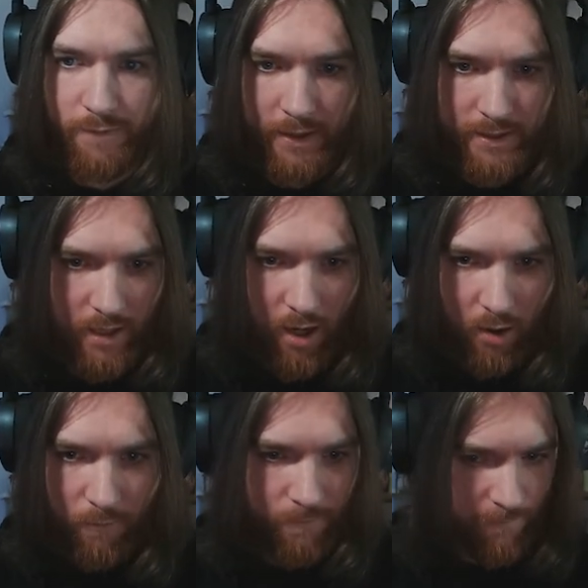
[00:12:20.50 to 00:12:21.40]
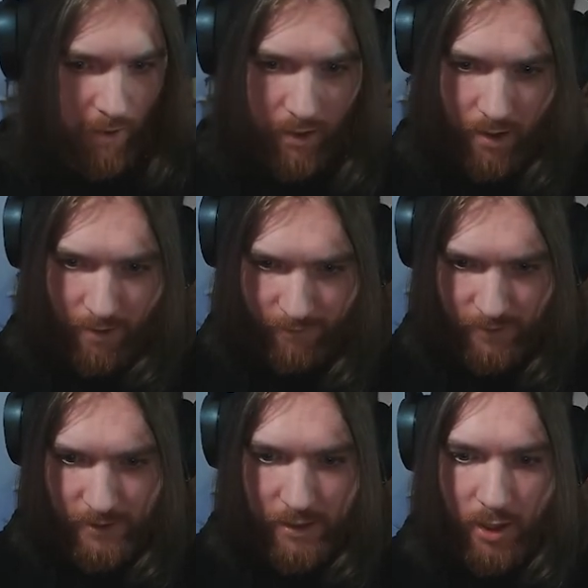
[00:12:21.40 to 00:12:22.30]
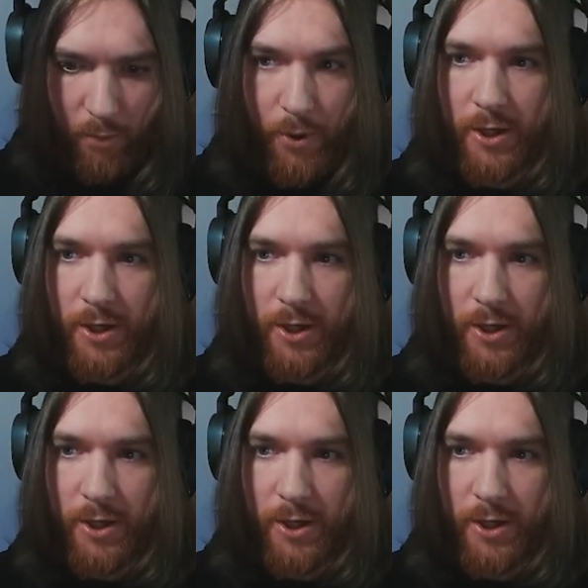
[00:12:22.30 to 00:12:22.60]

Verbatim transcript: perfect. Oh, fuck off. No